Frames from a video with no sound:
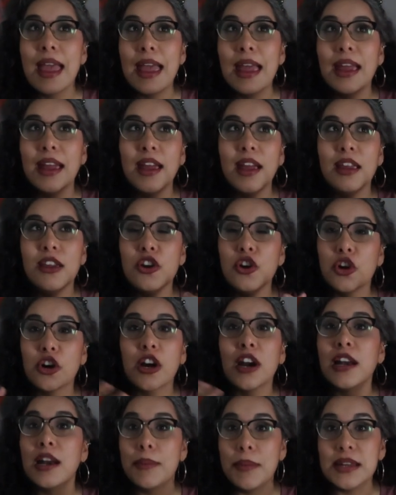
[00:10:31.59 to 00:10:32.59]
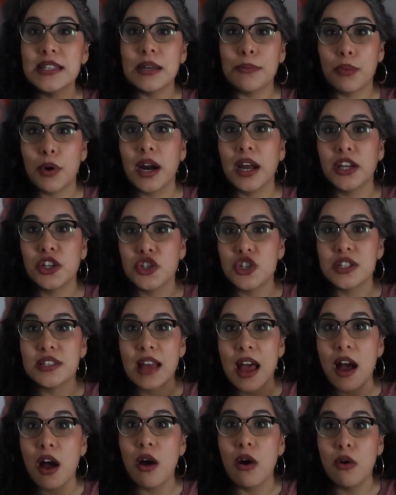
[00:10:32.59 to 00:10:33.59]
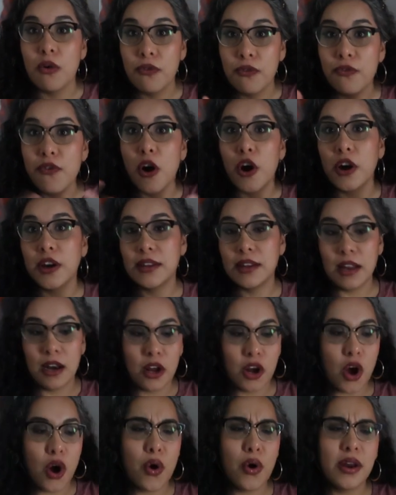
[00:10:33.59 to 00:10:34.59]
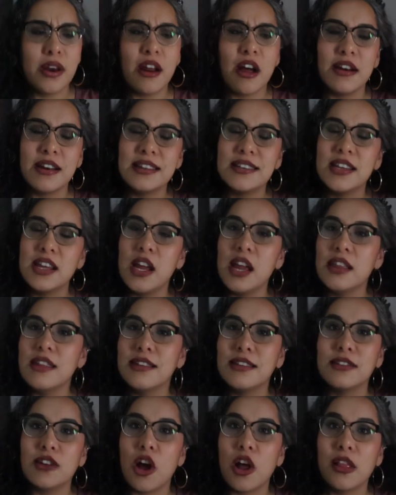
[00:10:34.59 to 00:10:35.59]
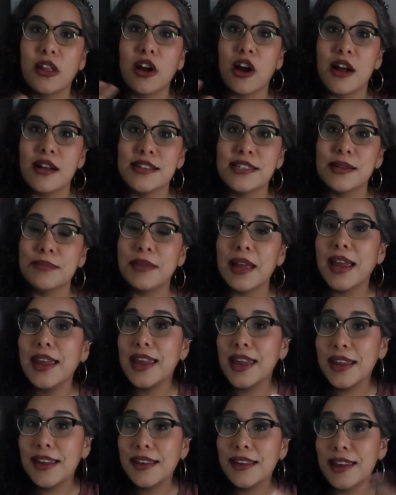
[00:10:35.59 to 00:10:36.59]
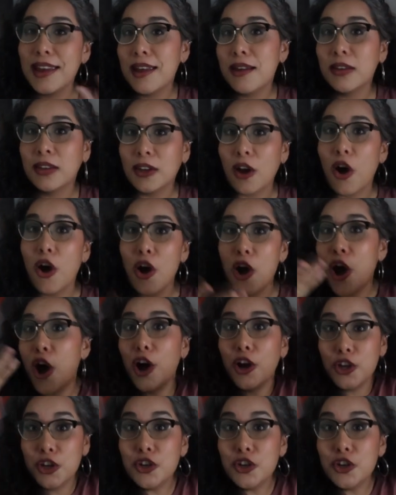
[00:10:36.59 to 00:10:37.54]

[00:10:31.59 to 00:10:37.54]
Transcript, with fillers: and you're gonna be surprised just how far it's gonna go and honestly this is all a concept that he, he saw on